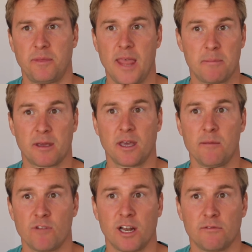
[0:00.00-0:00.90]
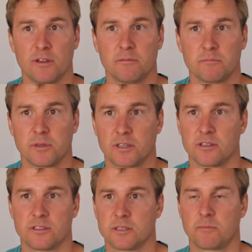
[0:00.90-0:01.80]
become relevant,
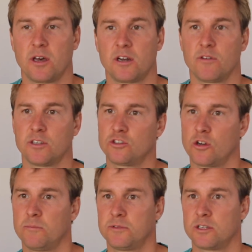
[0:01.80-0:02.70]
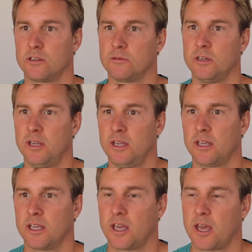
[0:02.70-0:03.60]
because it's part of our job to
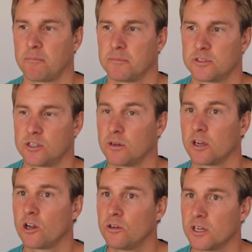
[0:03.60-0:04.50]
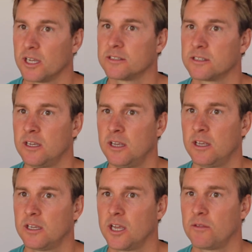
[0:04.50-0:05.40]
include it,
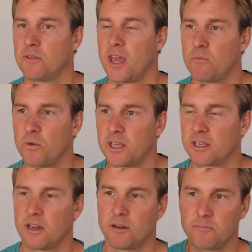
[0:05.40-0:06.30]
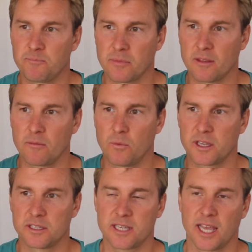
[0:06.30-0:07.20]
then we can
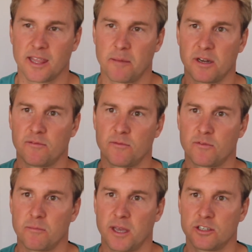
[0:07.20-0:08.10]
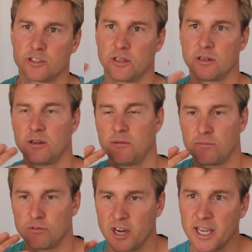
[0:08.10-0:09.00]
take that bit of information,
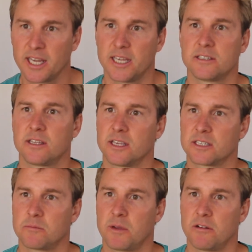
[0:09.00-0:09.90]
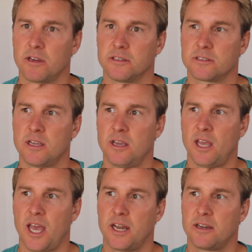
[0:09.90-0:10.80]
bring it into the experience,
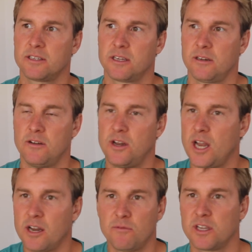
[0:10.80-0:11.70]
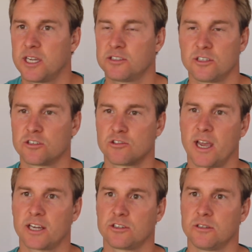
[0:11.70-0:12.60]
and none of it is
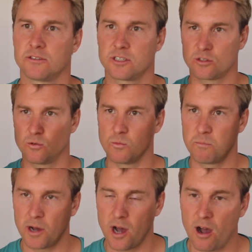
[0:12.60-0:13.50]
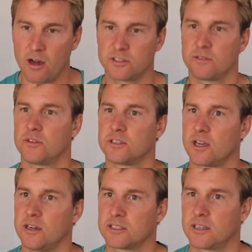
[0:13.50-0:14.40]
distractions. It's all part of the
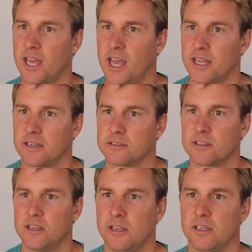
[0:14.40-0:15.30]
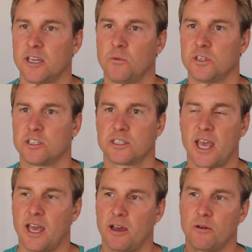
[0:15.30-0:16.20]
task at hand, which is
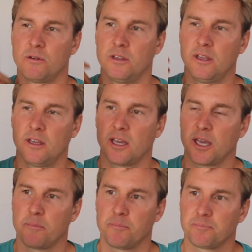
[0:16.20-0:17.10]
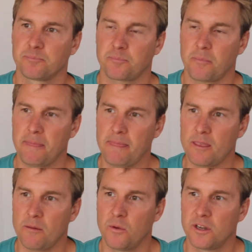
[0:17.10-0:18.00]
how
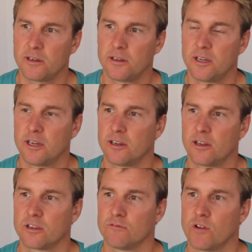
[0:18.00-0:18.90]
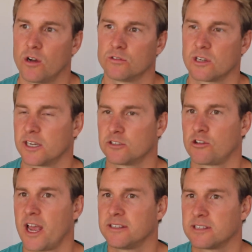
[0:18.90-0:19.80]
when you look at roles like
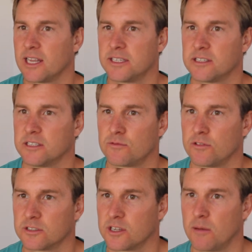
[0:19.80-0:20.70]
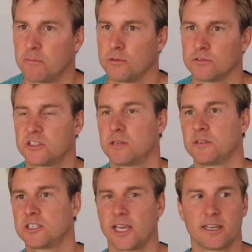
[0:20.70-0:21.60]
translators, for example,
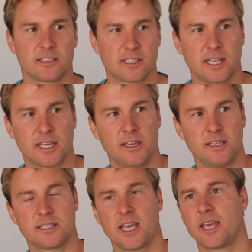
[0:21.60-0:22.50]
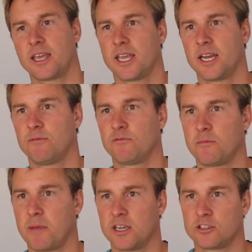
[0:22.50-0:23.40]
simultaneously taking in
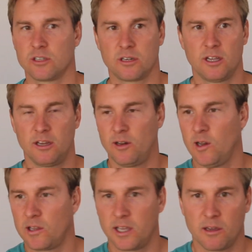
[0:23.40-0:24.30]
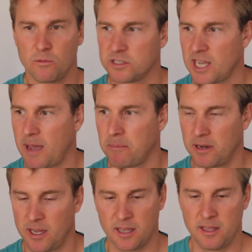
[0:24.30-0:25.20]
information, looking at what's
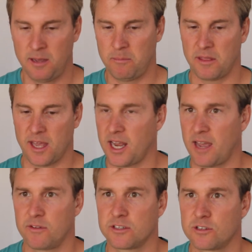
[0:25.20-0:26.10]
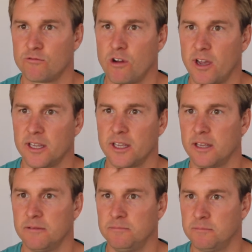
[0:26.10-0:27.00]
happening, but then having to write
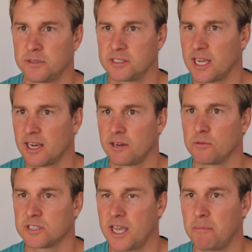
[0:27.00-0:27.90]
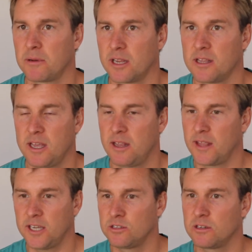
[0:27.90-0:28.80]
exactly what's happening,
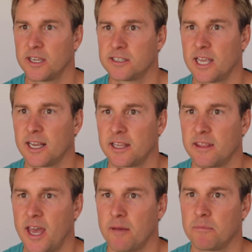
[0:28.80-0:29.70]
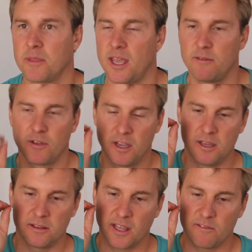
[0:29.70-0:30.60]
they're doing exactly that.
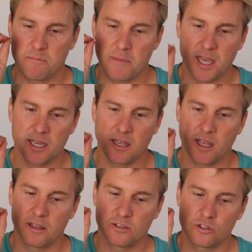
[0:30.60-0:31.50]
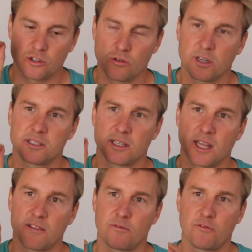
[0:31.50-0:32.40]
They've made a choice, and
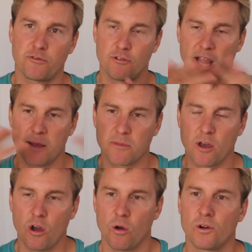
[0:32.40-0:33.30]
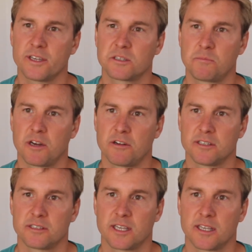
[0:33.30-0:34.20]
they've framed the whole
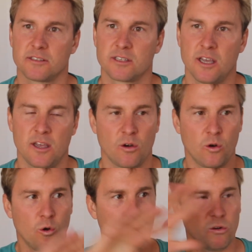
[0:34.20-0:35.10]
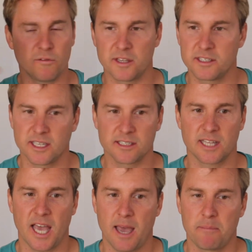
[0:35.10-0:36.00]
experience as all of these things
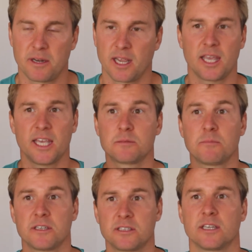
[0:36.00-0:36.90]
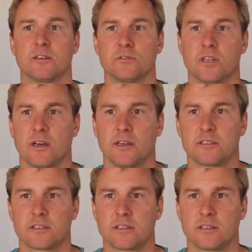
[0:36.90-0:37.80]
that are happening is my single task.